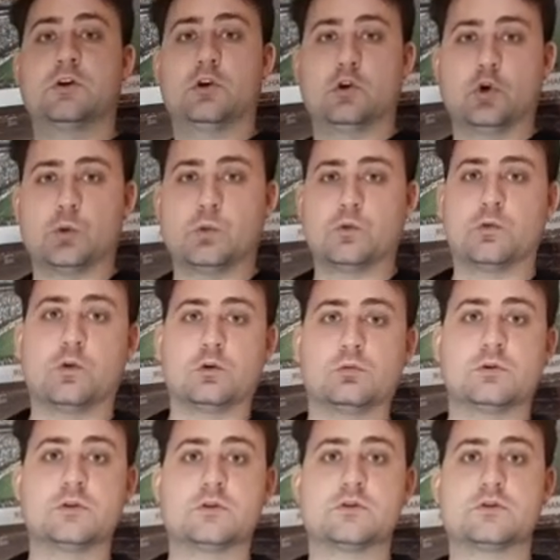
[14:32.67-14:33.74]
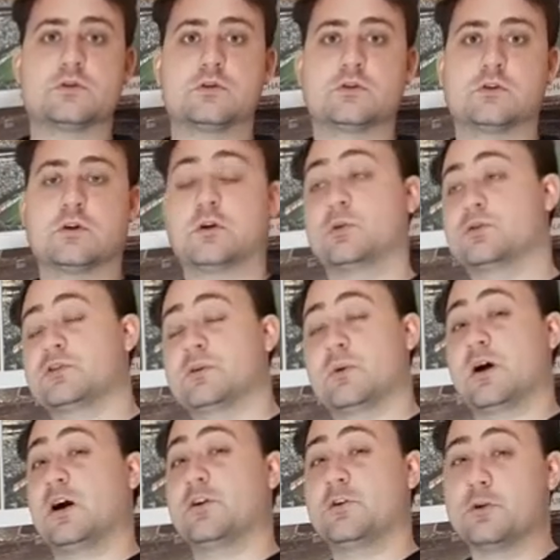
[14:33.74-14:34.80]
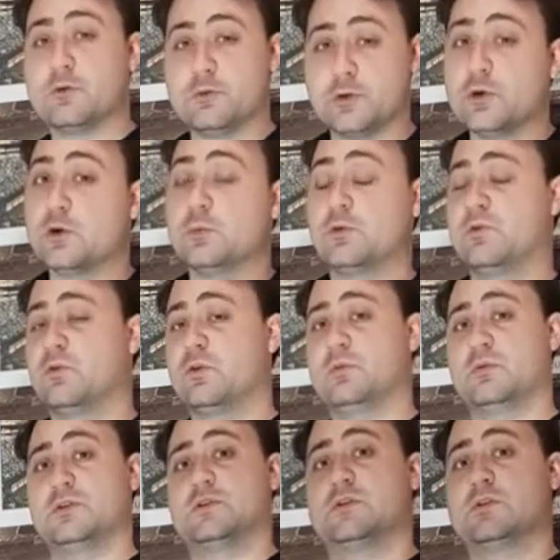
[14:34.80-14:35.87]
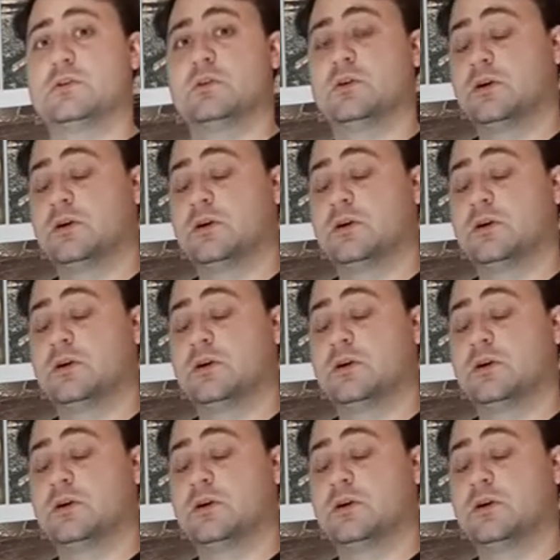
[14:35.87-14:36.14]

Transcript: your performance, and also how you review your performance.